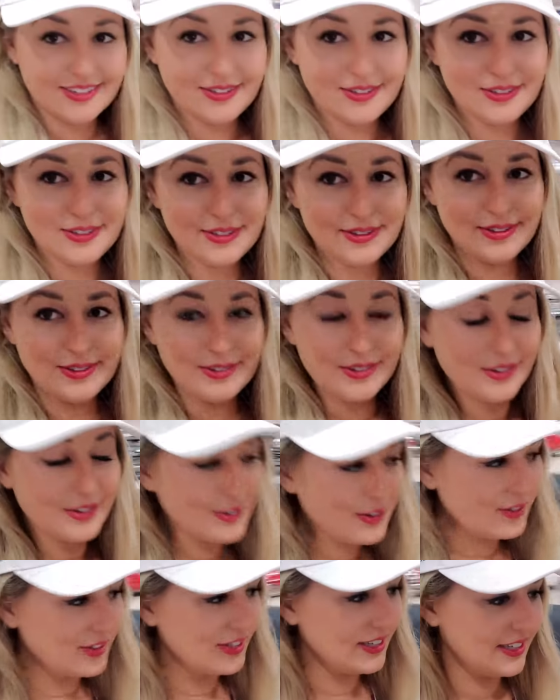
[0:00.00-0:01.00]
Ooh.
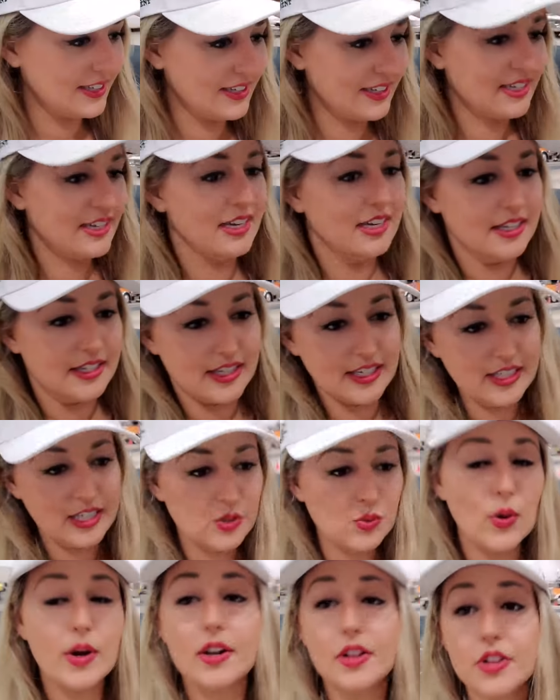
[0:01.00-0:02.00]
This
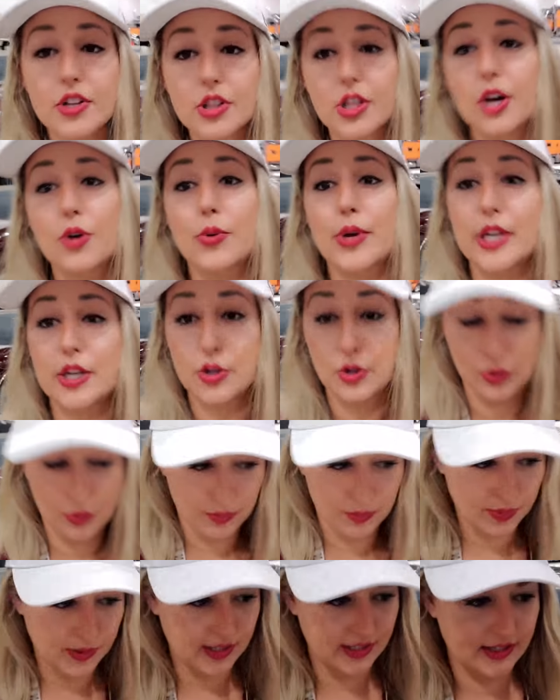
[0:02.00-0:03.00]
is one of the Lowy
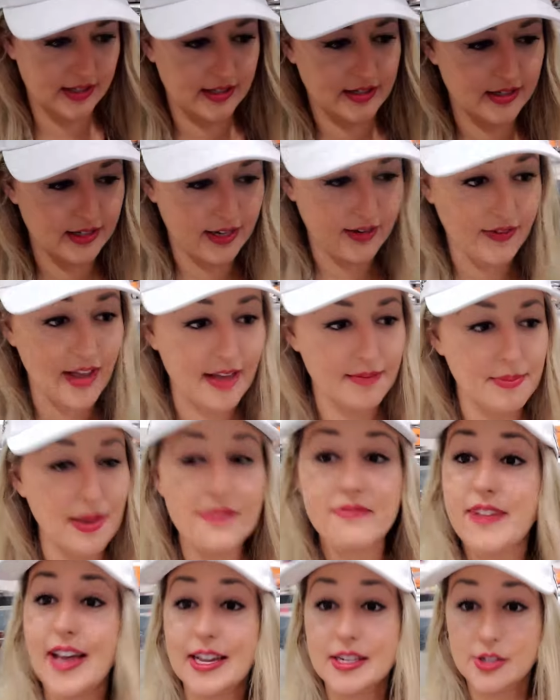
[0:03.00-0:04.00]
coupes. If I have
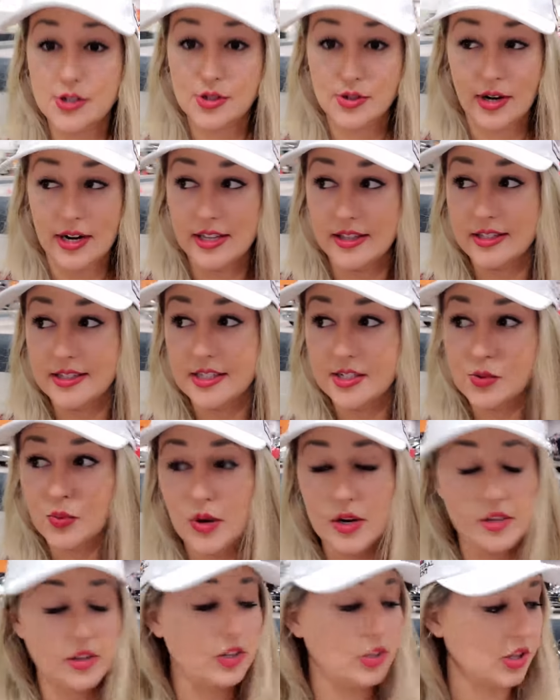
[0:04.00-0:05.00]
my facts straight, this is
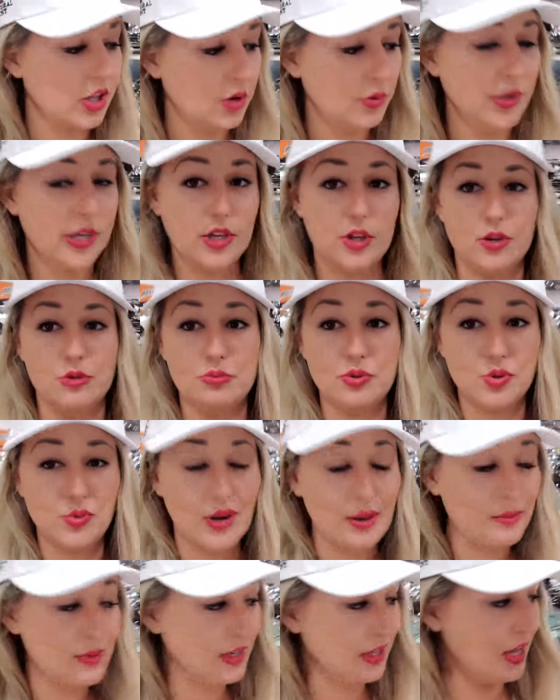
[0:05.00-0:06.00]
one of the Lowy coupes.
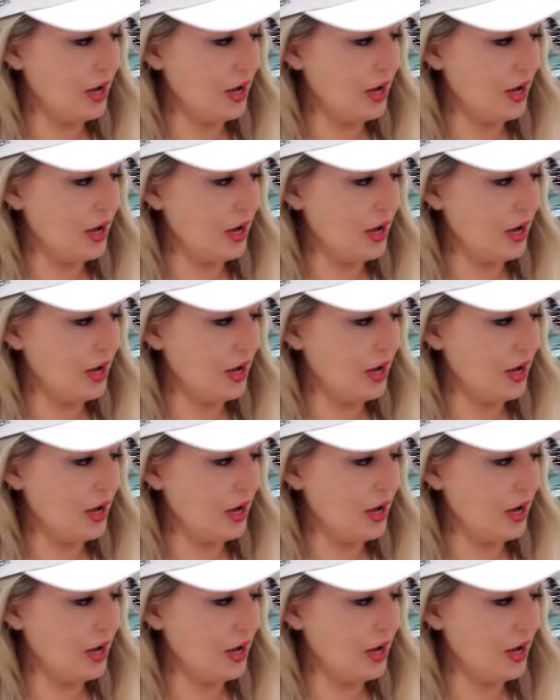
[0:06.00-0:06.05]
Raymond